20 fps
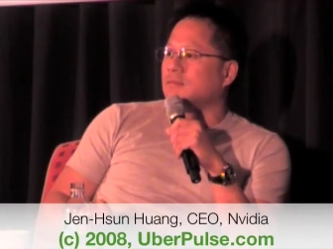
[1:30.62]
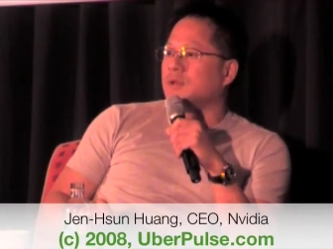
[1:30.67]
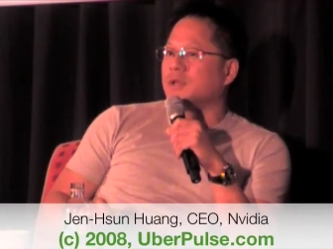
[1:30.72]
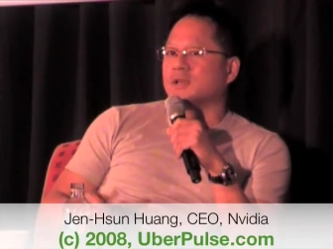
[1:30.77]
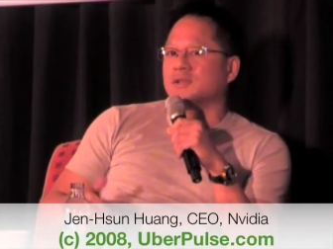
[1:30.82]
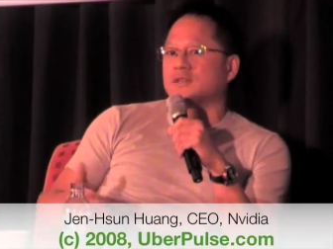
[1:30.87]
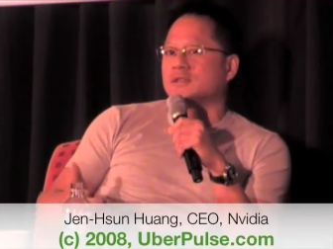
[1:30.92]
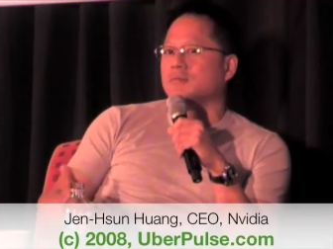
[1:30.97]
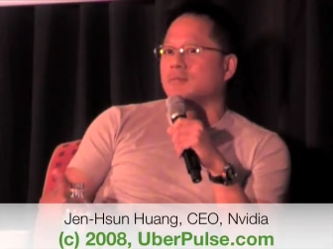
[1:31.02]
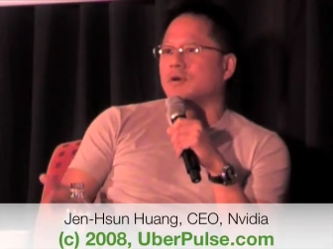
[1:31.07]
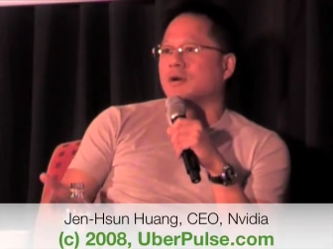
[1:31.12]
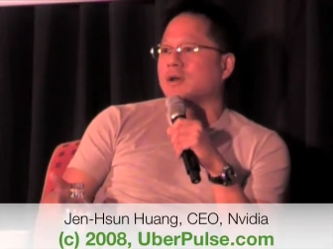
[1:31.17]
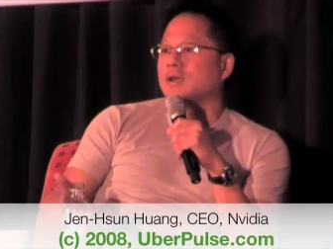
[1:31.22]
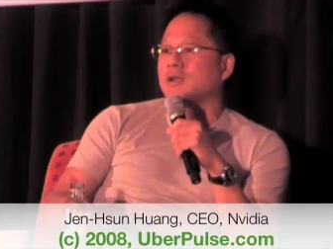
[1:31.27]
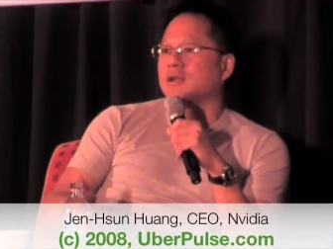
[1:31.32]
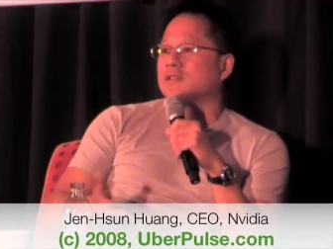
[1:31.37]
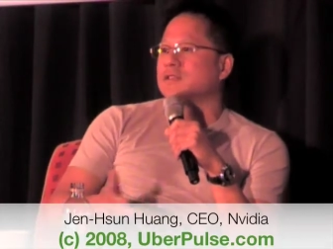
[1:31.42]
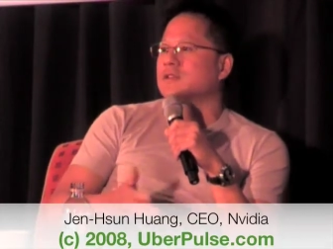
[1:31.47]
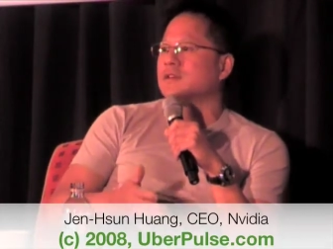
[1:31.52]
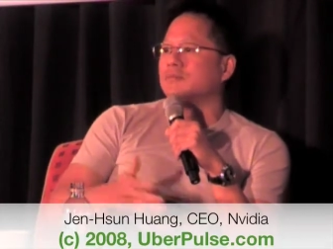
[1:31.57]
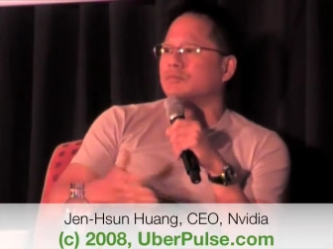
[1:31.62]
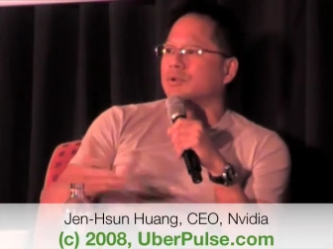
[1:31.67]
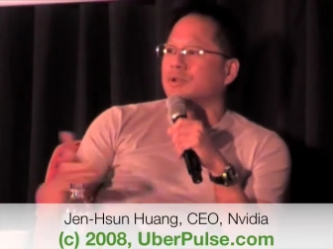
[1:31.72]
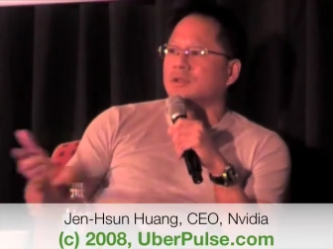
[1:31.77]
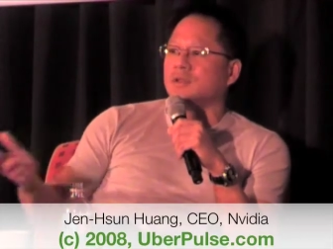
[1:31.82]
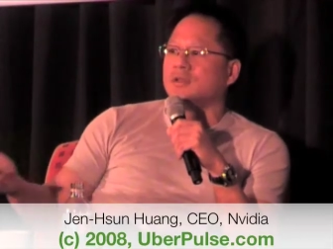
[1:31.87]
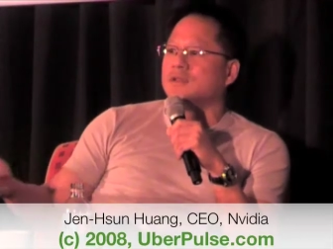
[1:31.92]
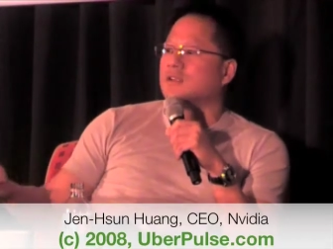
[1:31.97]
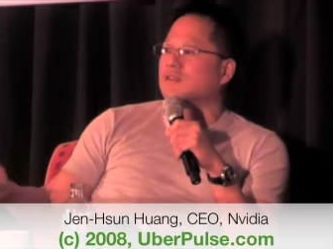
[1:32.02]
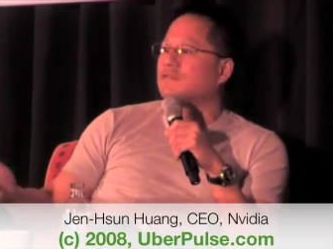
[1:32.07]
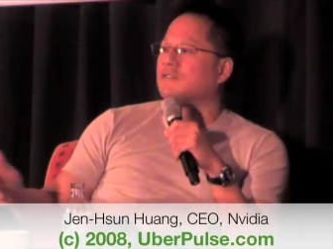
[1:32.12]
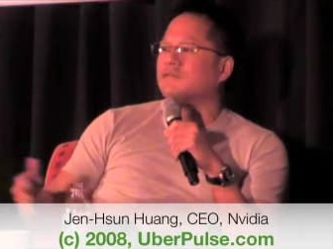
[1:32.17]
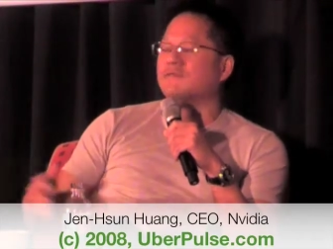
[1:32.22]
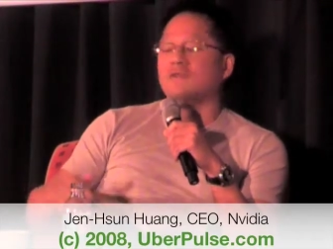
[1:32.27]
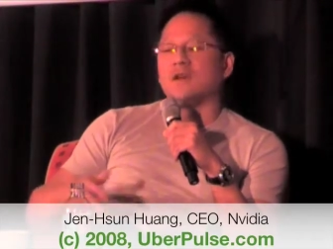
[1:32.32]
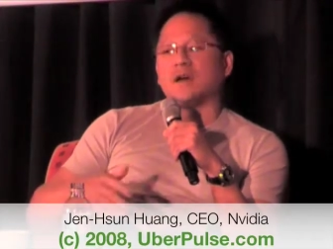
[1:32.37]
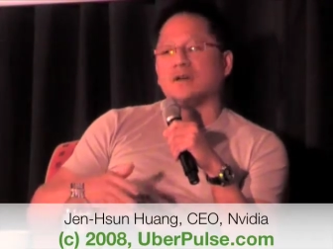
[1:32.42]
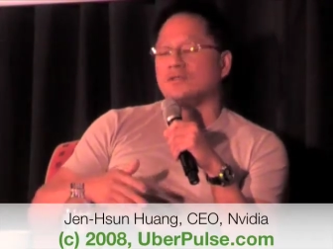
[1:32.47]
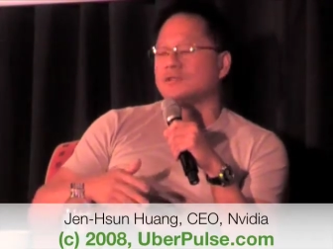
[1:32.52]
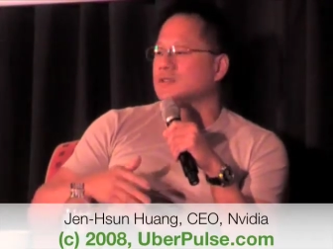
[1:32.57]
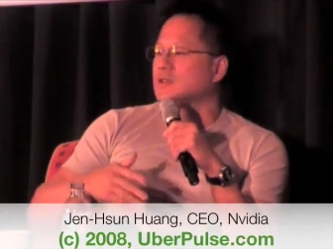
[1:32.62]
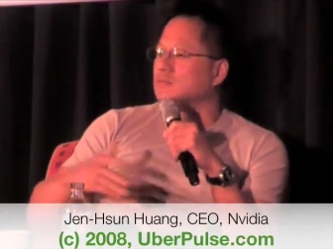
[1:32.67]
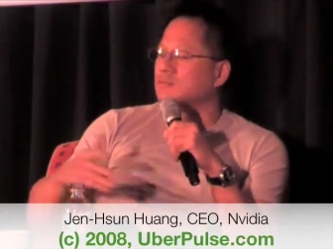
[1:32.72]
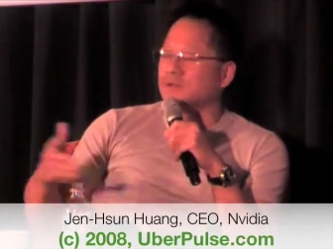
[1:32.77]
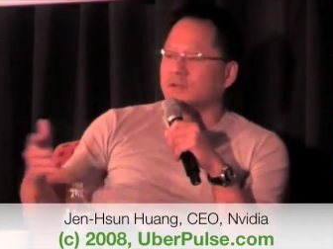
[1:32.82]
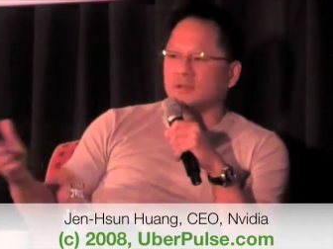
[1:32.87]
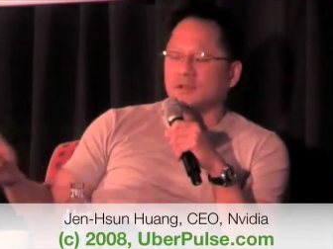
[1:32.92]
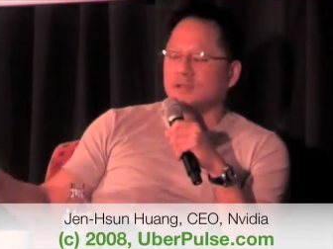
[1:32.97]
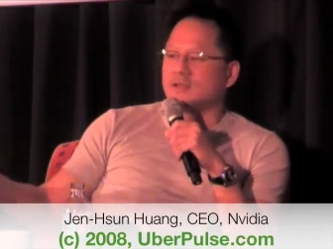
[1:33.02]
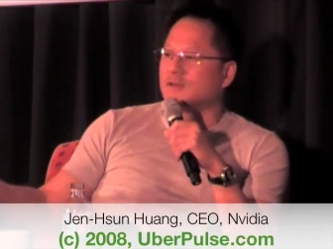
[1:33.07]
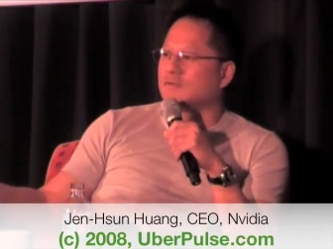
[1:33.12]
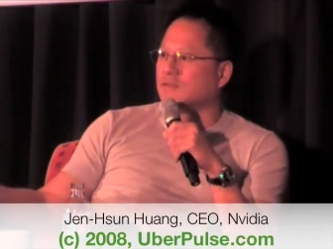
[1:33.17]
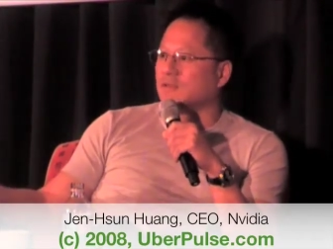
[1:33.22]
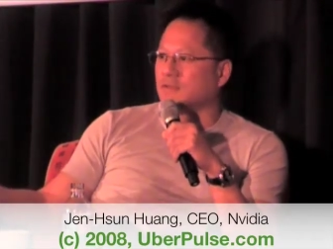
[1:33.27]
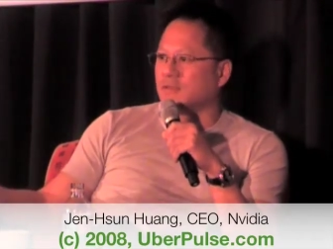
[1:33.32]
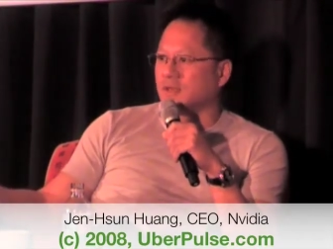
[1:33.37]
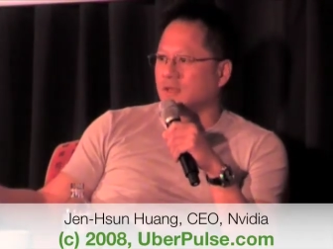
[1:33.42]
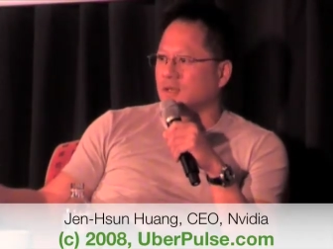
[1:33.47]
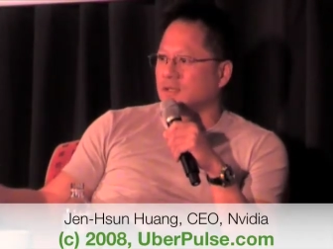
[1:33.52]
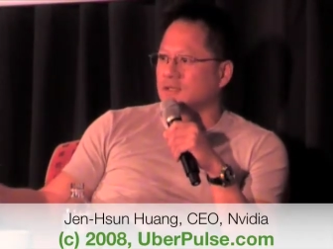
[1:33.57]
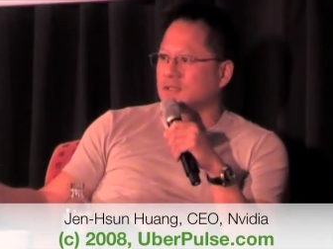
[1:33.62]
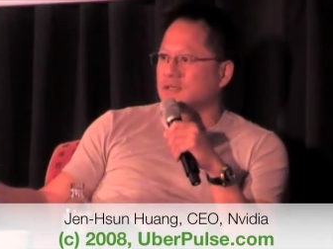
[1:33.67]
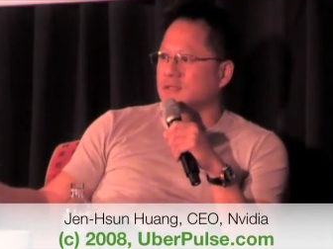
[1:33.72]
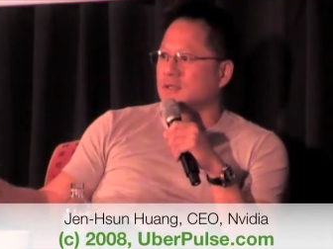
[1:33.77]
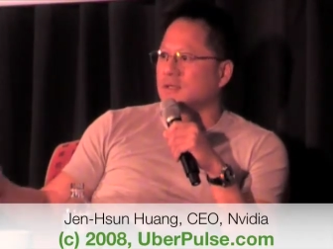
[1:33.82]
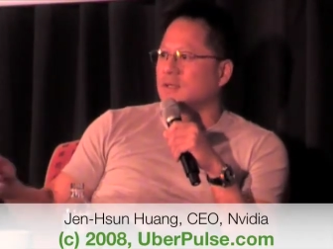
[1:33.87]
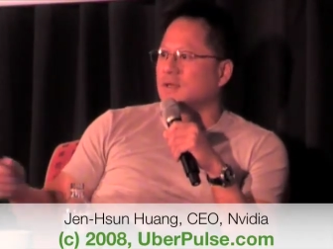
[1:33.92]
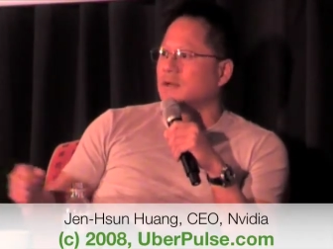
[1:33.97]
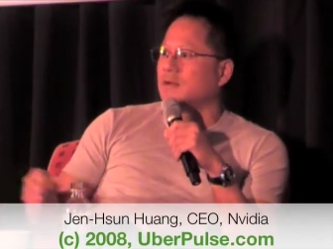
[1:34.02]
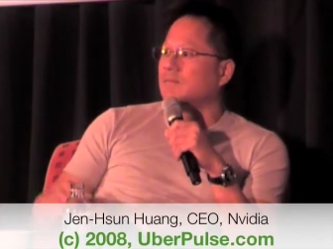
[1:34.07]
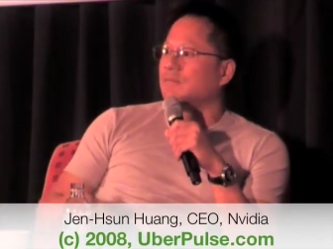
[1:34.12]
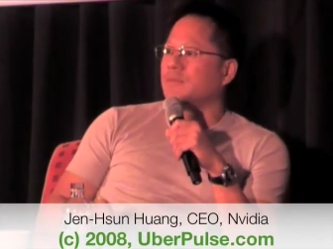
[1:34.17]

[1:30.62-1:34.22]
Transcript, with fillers: Because the market is completely different, values completely different things,